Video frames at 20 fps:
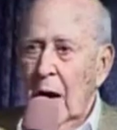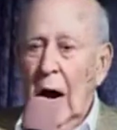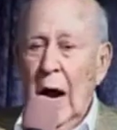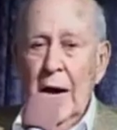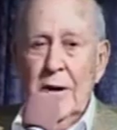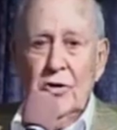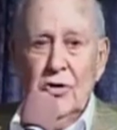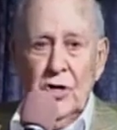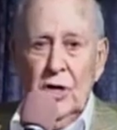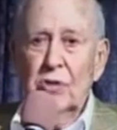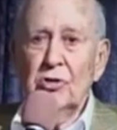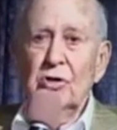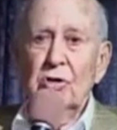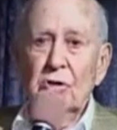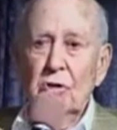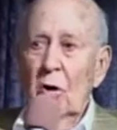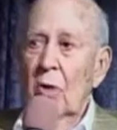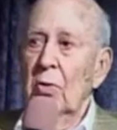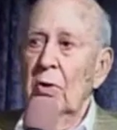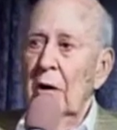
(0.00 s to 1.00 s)
I
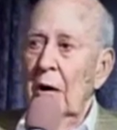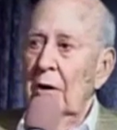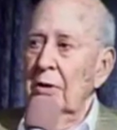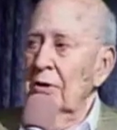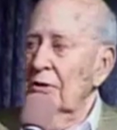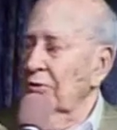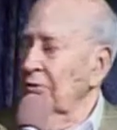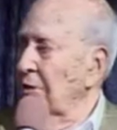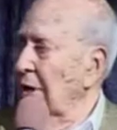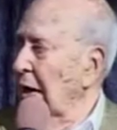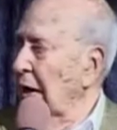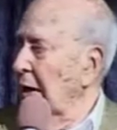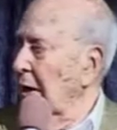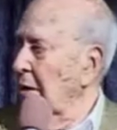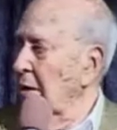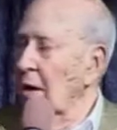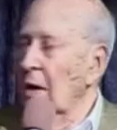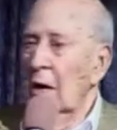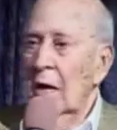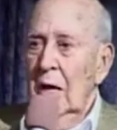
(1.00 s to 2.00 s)
just don't
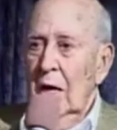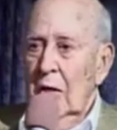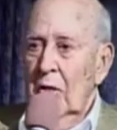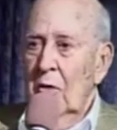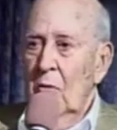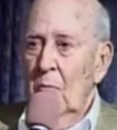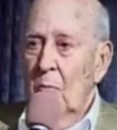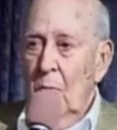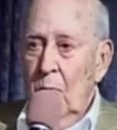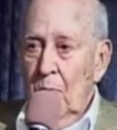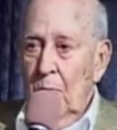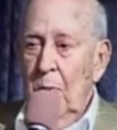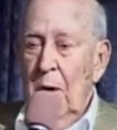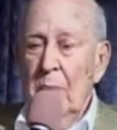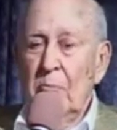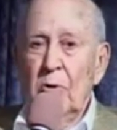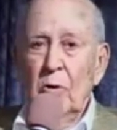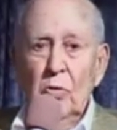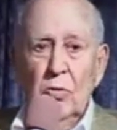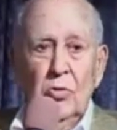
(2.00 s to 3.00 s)
understand. The
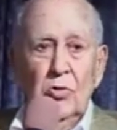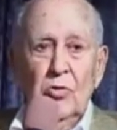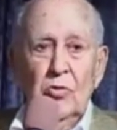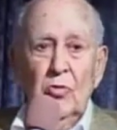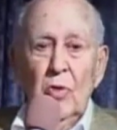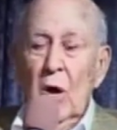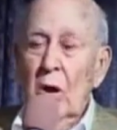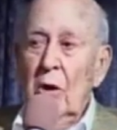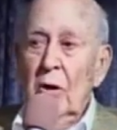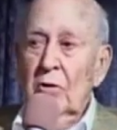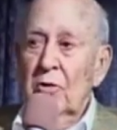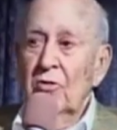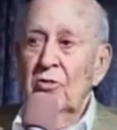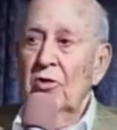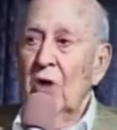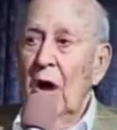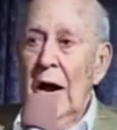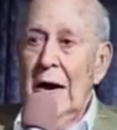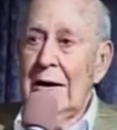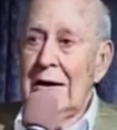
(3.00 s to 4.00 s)
people who
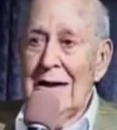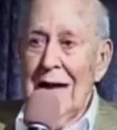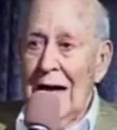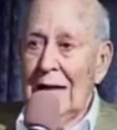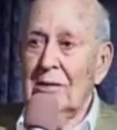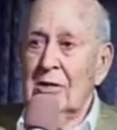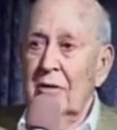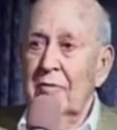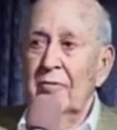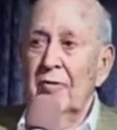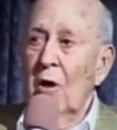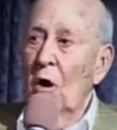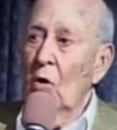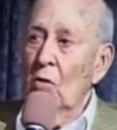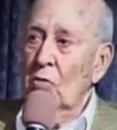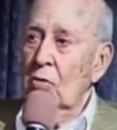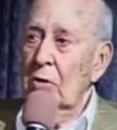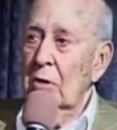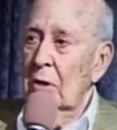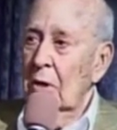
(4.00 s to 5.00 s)
decide not to
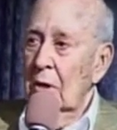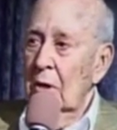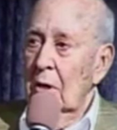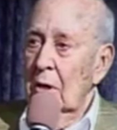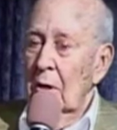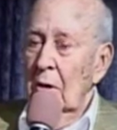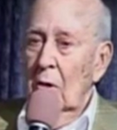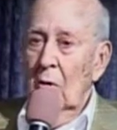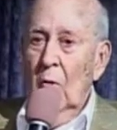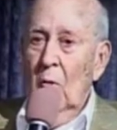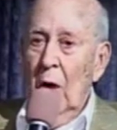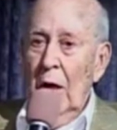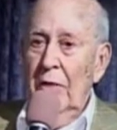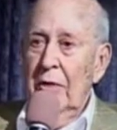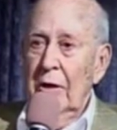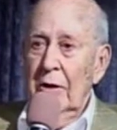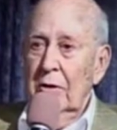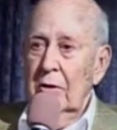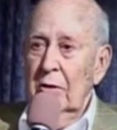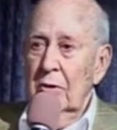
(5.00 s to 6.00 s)
vote,
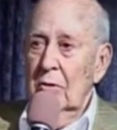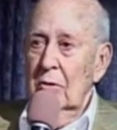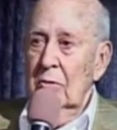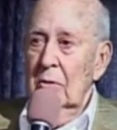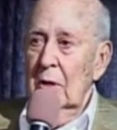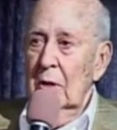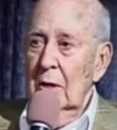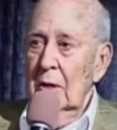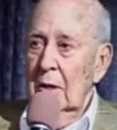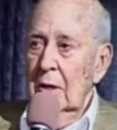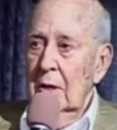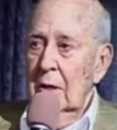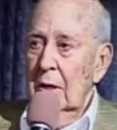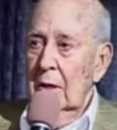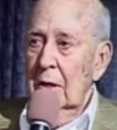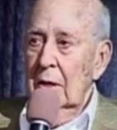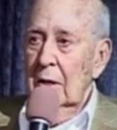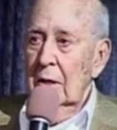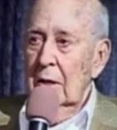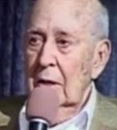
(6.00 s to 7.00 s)
whether to
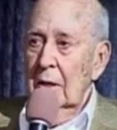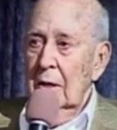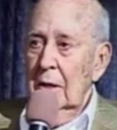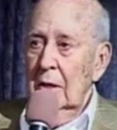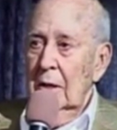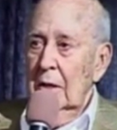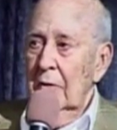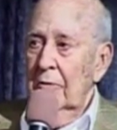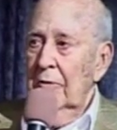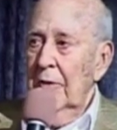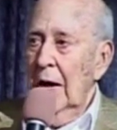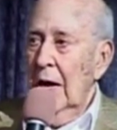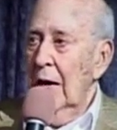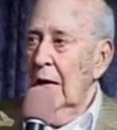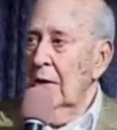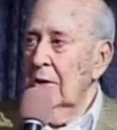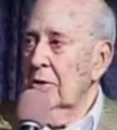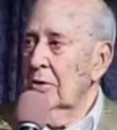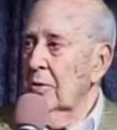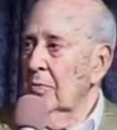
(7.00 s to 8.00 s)
give
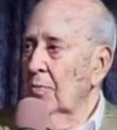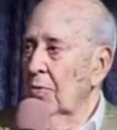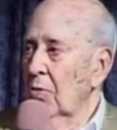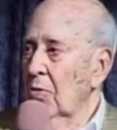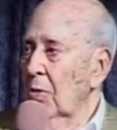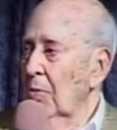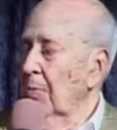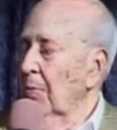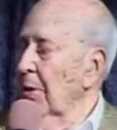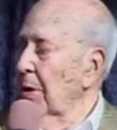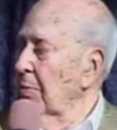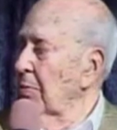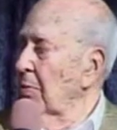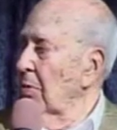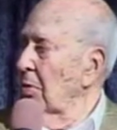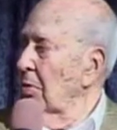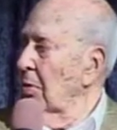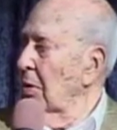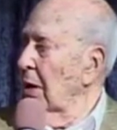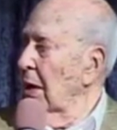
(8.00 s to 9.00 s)
aid to poor
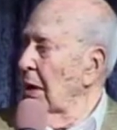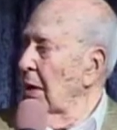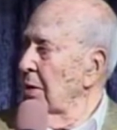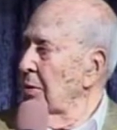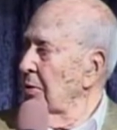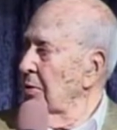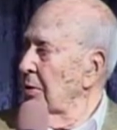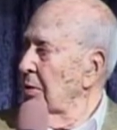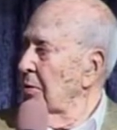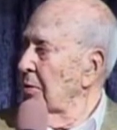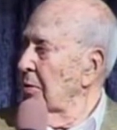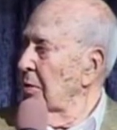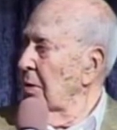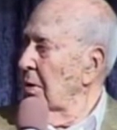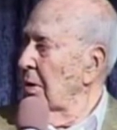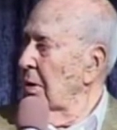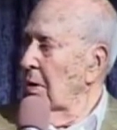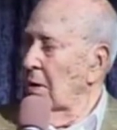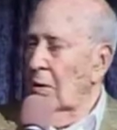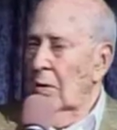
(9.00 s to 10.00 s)
people who can't
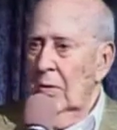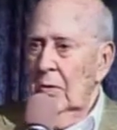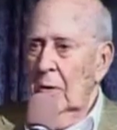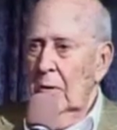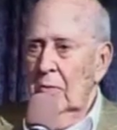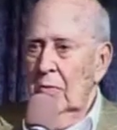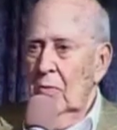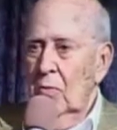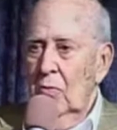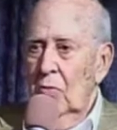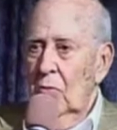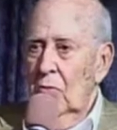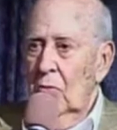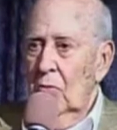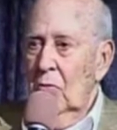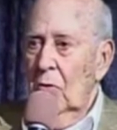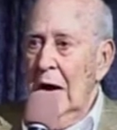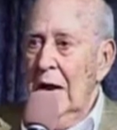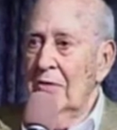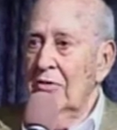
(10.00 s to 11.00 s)

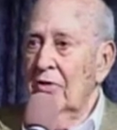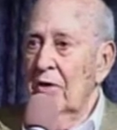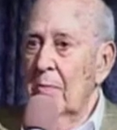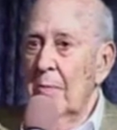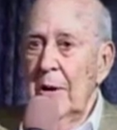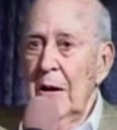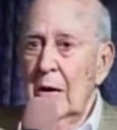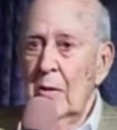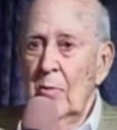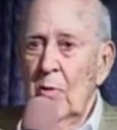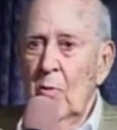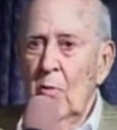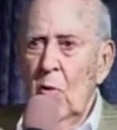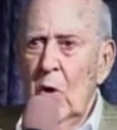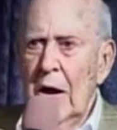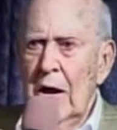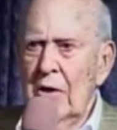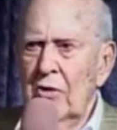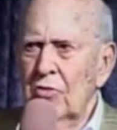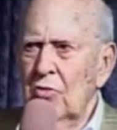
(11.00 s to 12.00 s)
raise the minimum
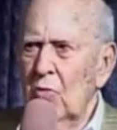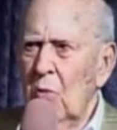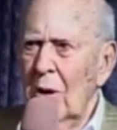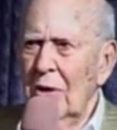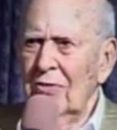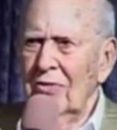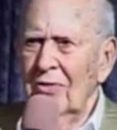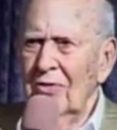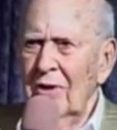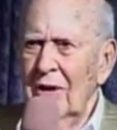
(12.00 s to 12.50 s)
wage. What